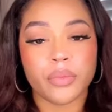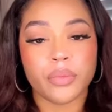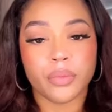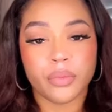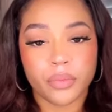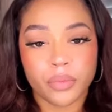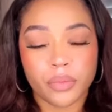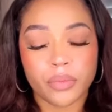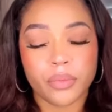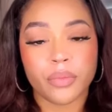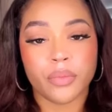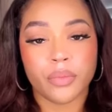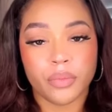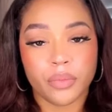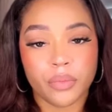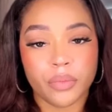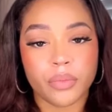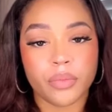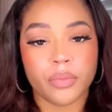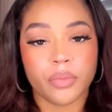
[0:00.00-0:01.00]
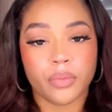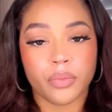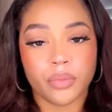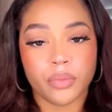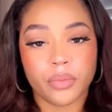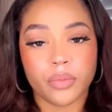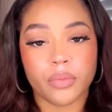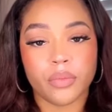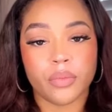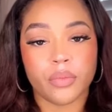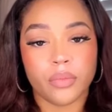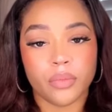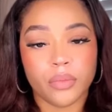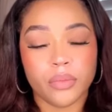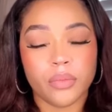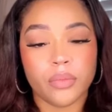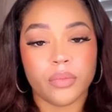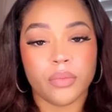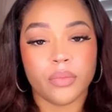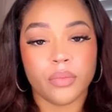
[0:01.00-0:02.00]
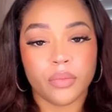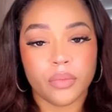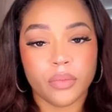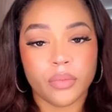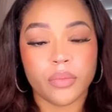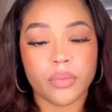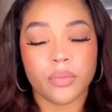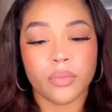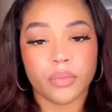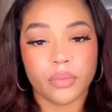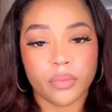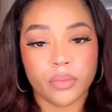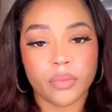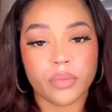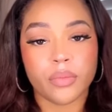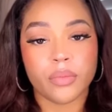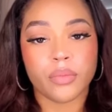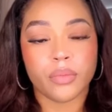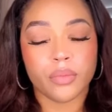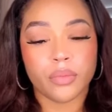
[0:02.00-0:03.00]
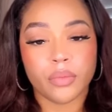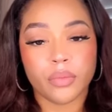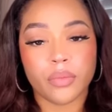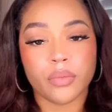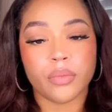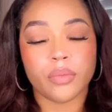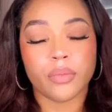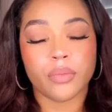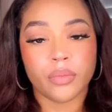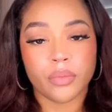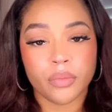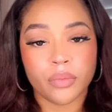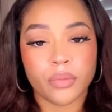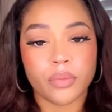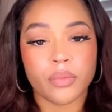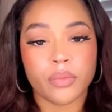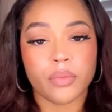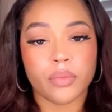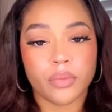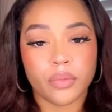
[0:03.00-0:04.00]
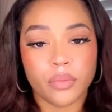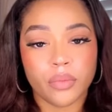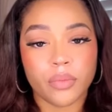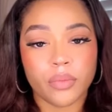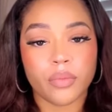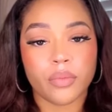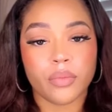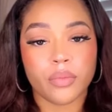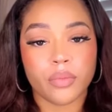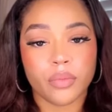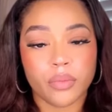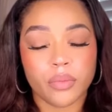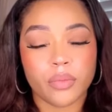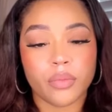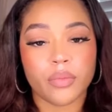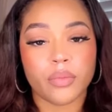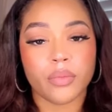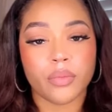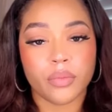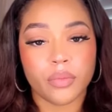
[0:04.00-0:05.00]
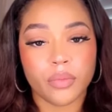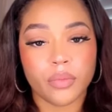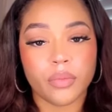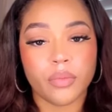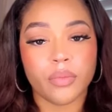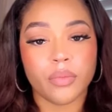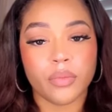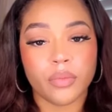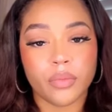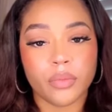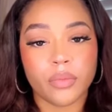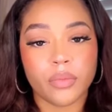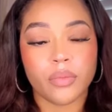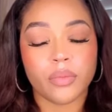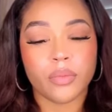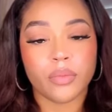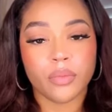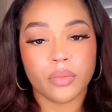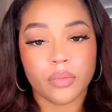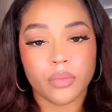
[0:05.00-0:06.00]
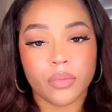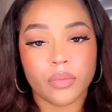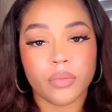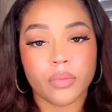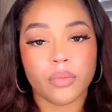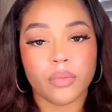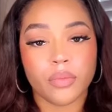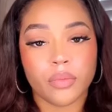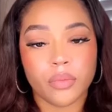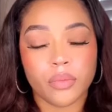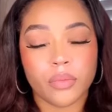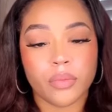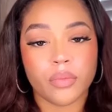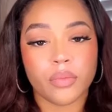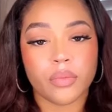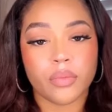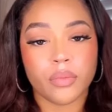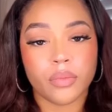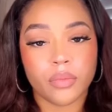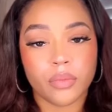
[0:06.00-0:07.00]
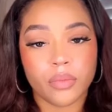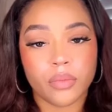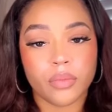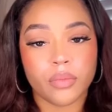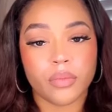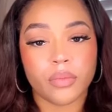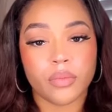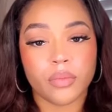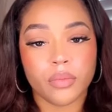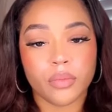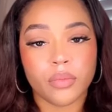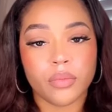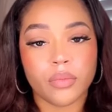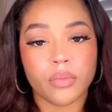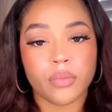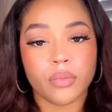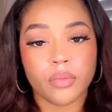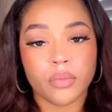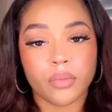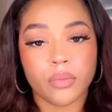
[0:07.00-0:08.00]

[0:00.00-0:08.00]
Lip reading: [no speech]